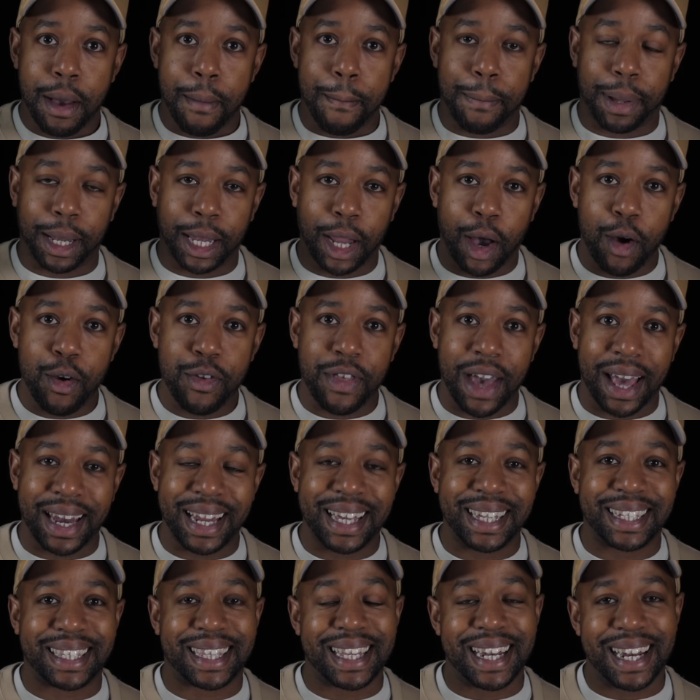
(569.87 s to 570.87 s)
Below that
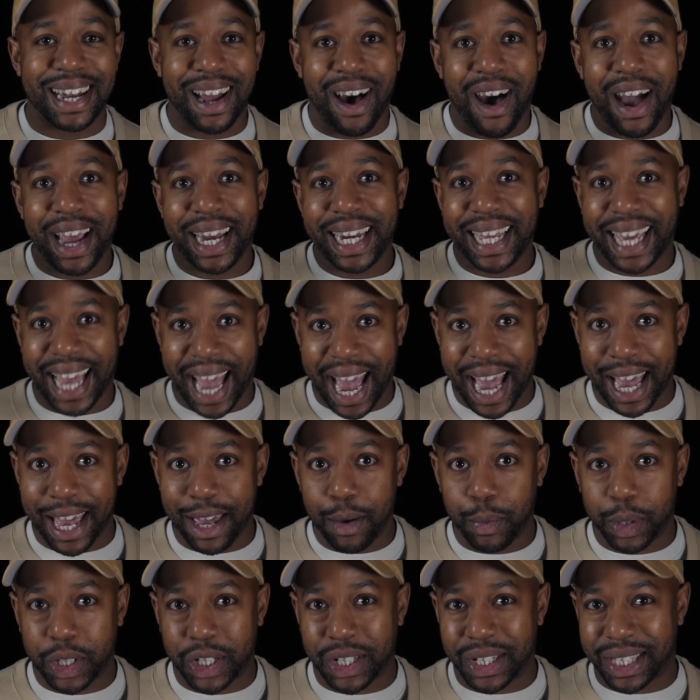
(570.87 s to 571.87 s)
is the 9K,
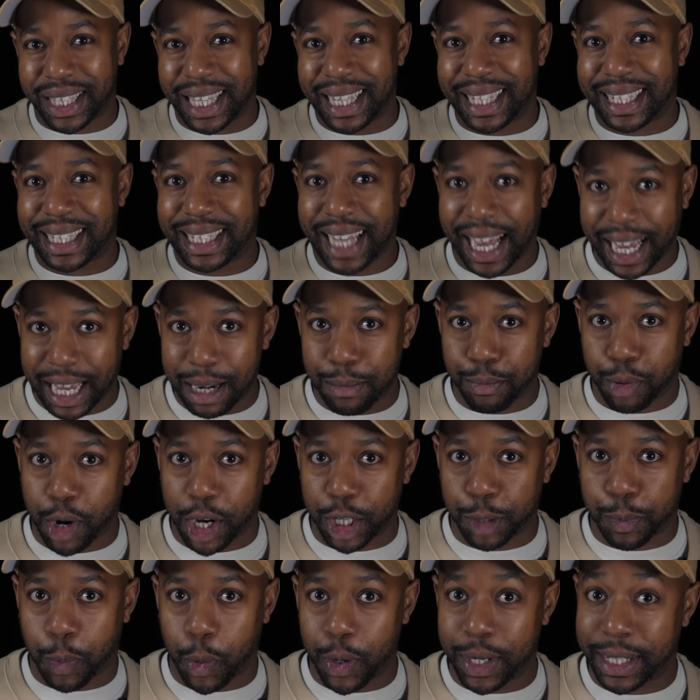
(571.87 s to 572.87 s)
which is the second
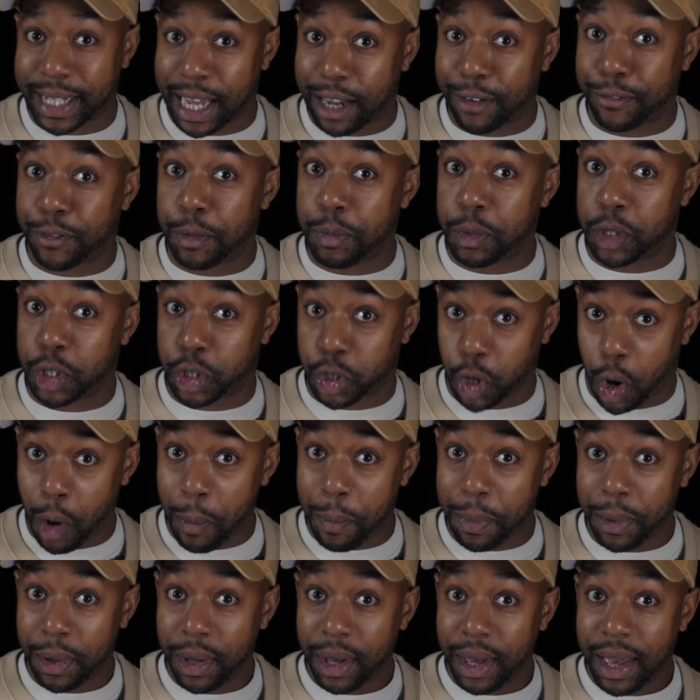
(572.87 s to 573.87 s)
price point down from the top.